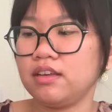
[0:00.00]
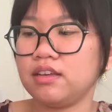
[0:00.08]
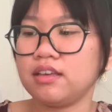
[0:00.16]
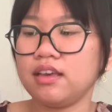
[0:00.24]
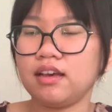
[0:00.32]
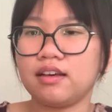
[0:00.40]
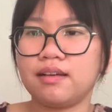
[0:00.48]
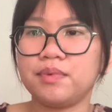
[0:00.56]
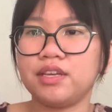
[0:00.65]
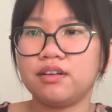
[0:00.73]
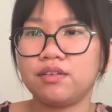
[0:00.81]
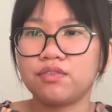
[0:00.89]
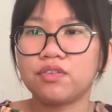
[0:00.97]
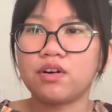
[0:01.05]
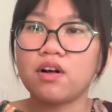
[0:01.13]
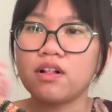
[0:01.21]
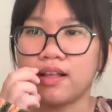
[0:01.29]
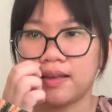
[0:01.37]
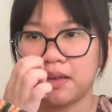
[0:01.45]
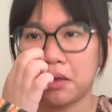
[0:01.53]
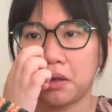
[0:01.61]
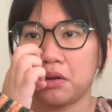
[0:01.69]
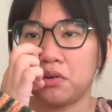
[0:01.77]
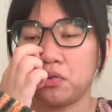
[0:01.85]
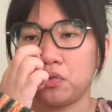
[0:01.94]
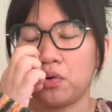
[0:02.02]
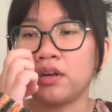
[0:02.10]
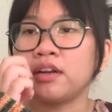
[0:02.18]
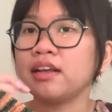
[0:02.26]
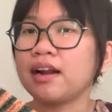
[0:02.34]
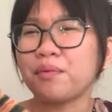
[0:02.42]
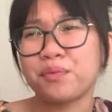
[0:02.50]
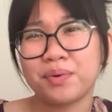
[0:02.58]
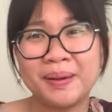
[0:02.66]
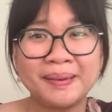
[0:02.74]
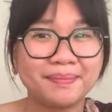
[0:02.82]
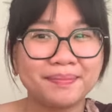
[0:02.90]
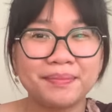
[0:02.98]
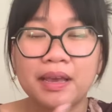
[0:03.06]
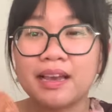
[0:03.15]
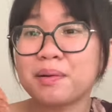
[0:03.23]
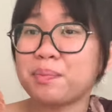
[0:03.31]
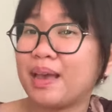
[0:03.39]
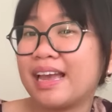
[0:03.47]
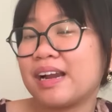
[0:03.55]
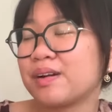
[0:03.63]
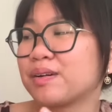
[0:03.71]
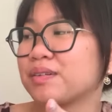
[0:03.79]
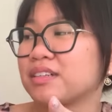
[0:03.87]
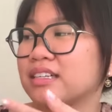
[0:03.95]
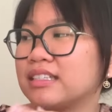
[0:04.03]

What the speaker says: Yeah, I mean, overall I enjoyed it. I wouldn't make a pair